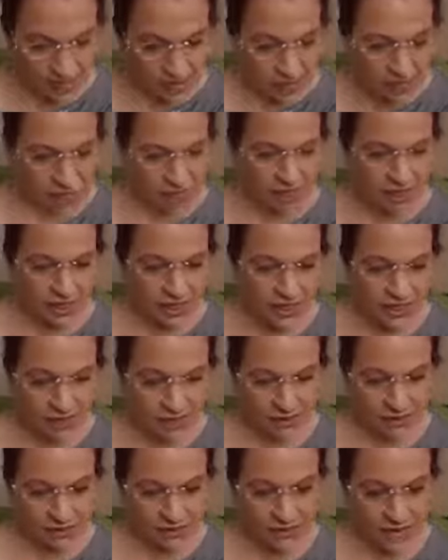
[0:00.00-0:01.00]
So then it
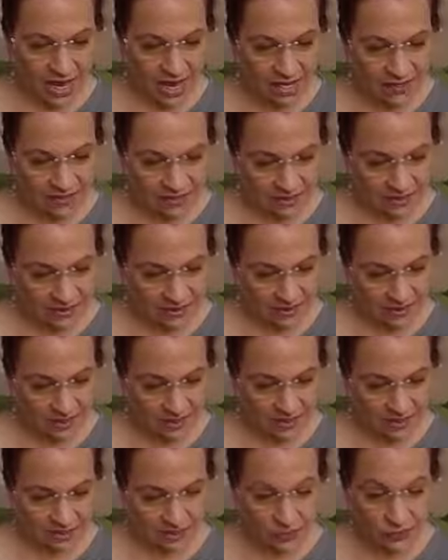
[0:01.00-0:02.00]
came to pass at the
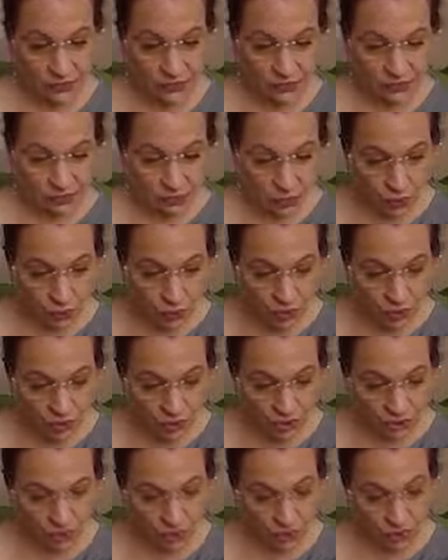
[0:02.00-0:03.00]
end of the full
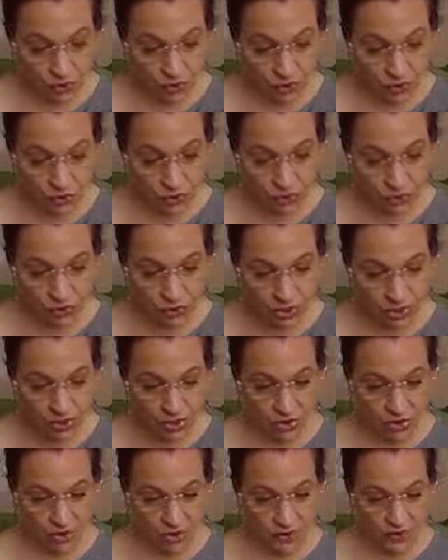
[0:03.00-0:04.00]
of two full
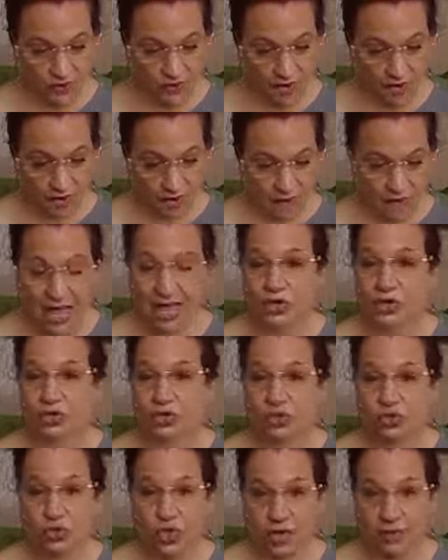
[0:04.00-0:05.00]
years, a Pharaoh had a
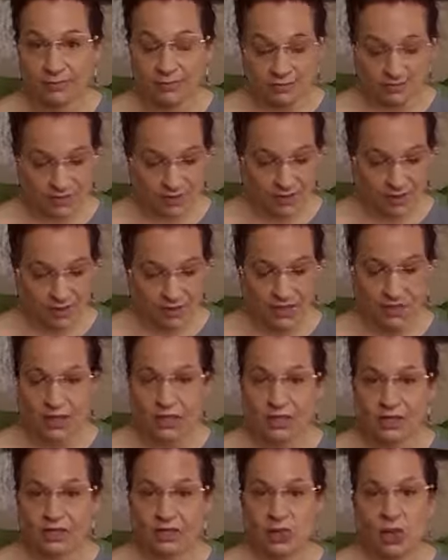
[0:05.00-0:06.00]
dream.
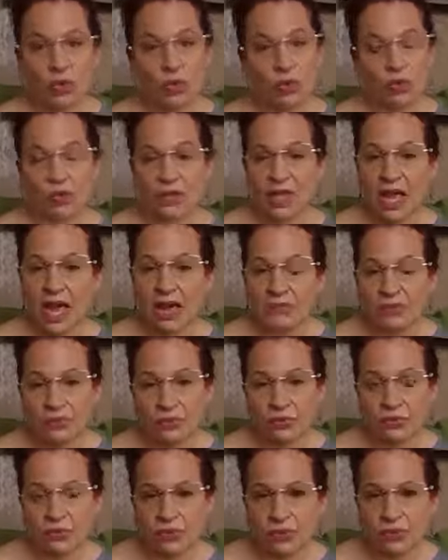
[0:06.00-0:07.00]
So that
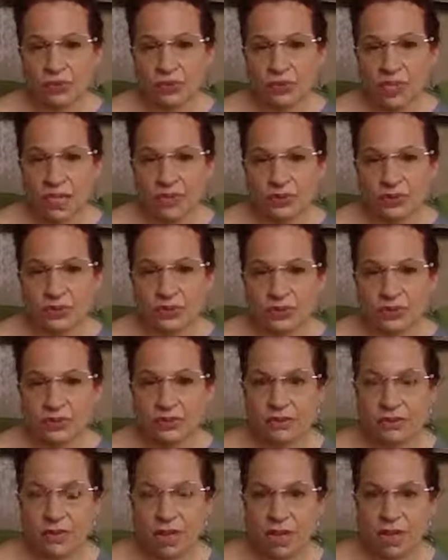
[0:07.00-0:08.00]
full, that
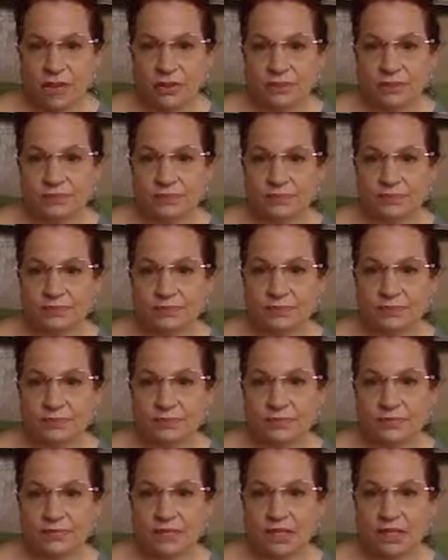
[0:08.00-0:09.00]
was, um,
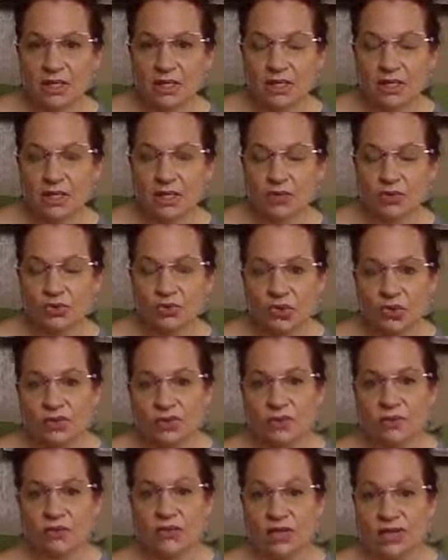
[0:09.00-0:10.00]
you know,
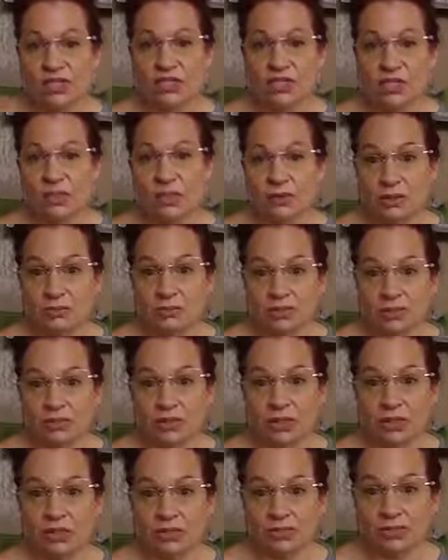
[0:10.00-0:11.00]
Joseph in
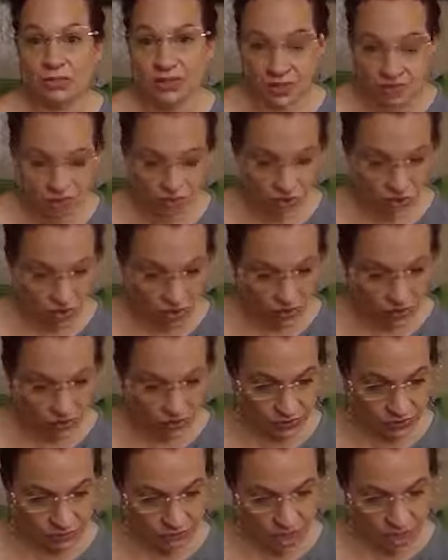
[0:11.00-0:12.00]
prison for these two
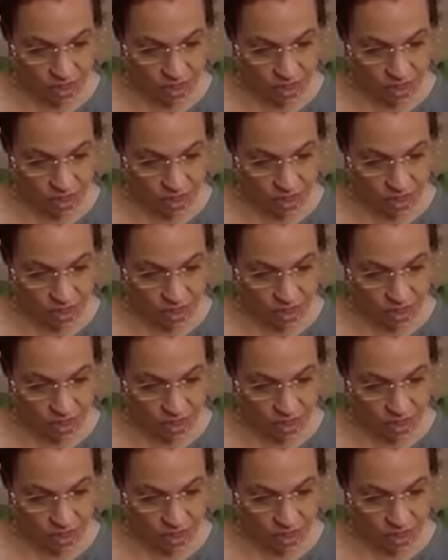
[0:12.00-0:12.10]
years.